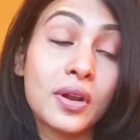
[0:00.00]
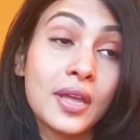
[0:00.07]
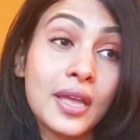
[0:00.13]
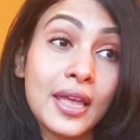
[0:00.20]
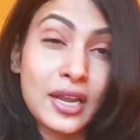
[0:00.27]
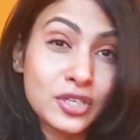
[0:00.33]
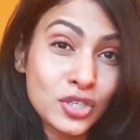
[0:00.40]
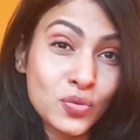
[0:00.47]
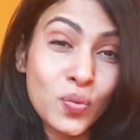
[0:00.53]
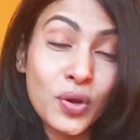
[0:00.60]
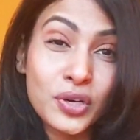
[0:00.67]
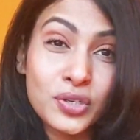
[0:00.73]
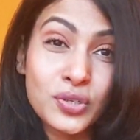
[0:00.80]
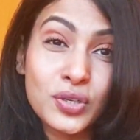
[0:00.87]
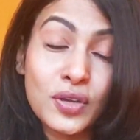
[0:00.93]
And I just
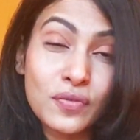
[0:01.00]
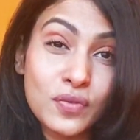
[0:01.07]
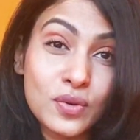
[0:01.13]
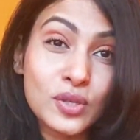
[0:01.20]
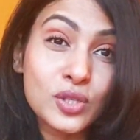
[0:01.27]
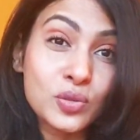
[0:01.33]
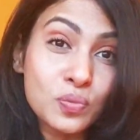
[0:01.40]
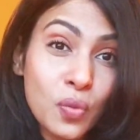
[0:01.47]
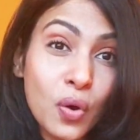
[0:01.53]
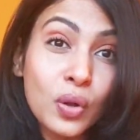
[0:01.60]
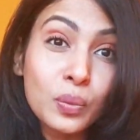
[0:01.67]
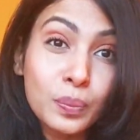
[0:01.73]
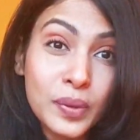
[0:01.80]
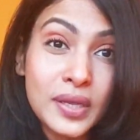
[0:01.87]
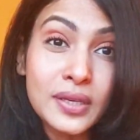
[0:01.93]
wanted to give you a small
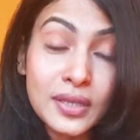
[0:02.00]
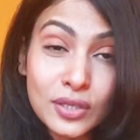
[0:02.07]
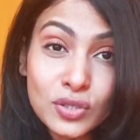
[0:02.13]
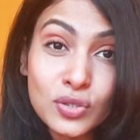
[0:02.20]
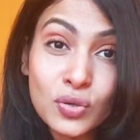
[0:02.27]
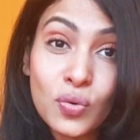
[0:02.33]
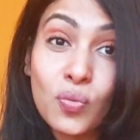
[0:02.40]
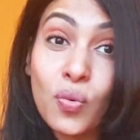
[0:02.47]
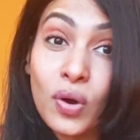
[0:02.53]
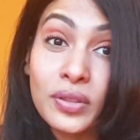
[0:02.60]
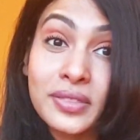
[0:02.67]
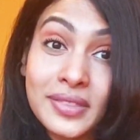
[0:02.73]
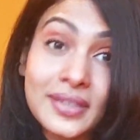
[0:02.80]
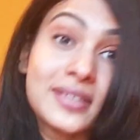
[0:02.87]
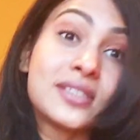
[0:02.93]
peek into
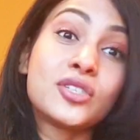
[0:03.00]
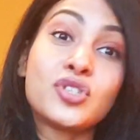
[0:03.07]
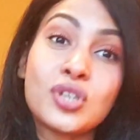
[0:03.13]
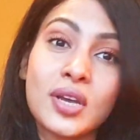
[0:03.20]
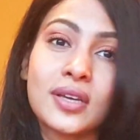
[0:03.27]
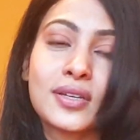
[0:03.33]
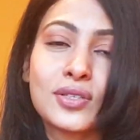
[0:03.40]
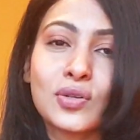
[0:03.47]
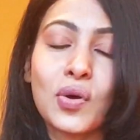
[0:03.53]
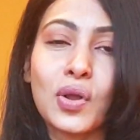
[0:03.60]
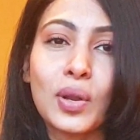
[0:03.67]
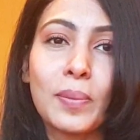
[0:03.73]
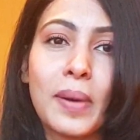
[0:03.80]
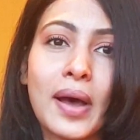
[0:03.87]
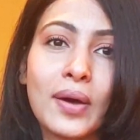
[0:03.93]
what this check is all
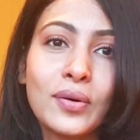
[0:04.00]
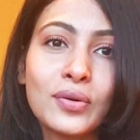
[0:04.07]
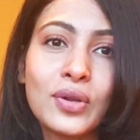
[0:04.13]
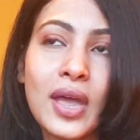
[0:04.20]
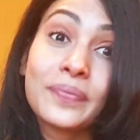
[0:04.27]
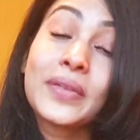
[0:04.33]
about.